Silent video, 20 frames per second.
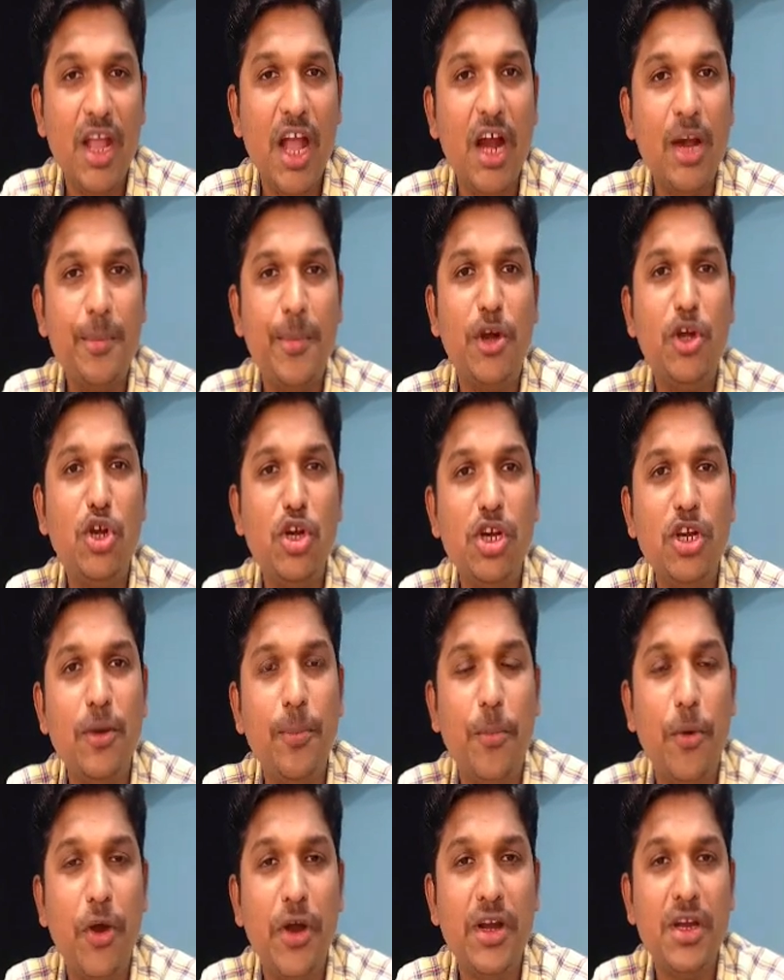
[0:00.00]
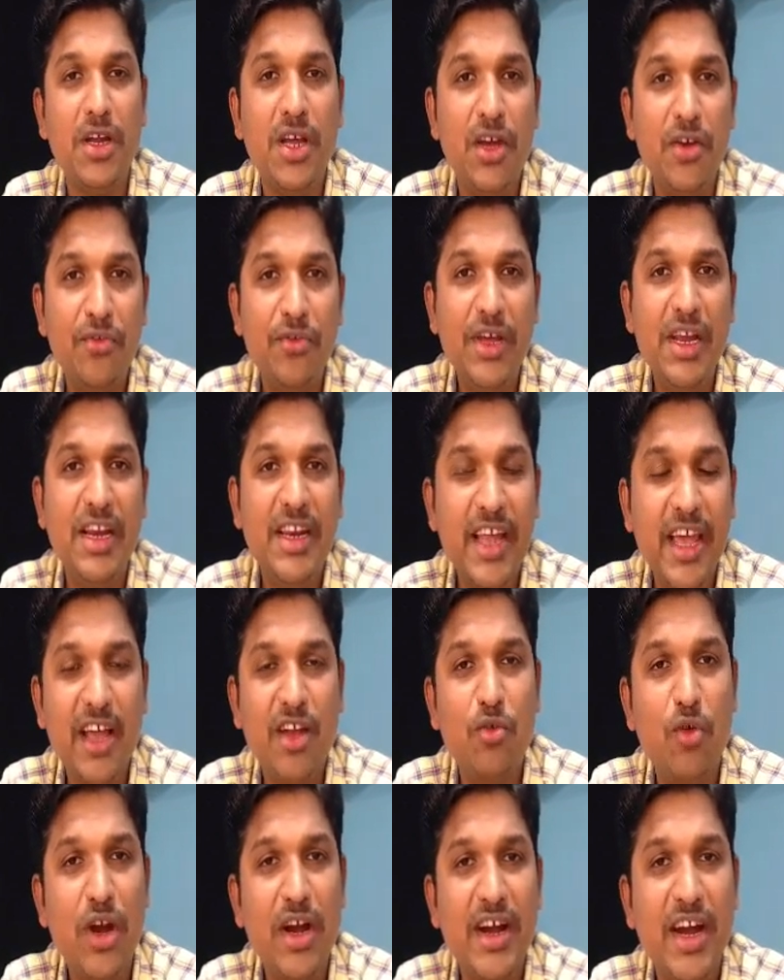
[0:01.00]
At particular point, we'll take
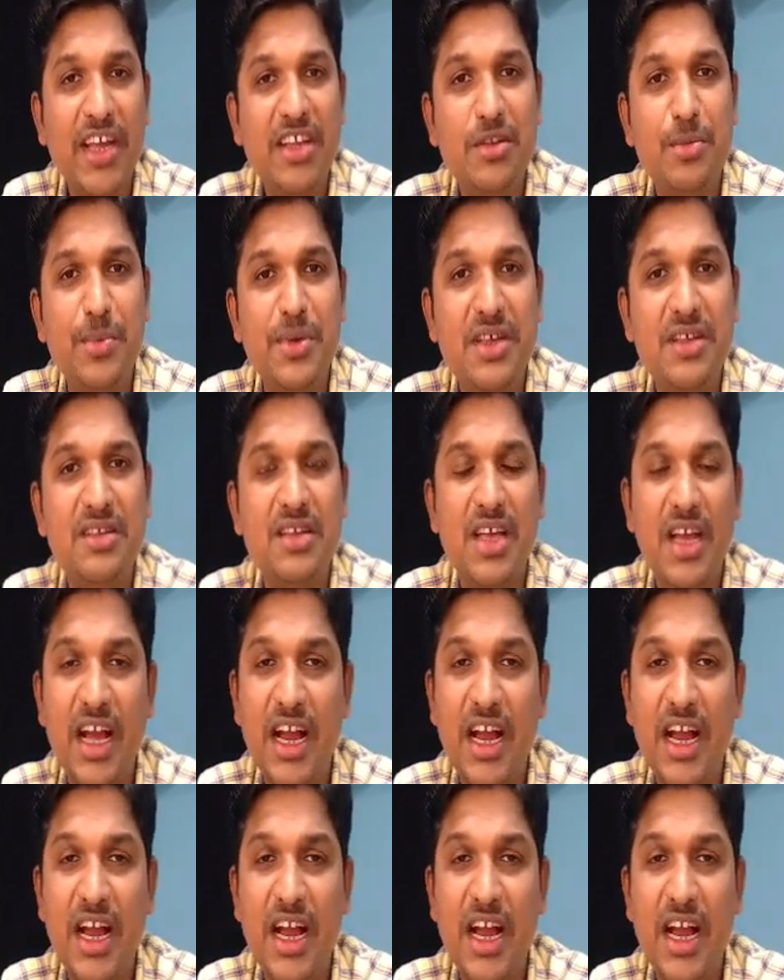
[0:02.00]
one rice piece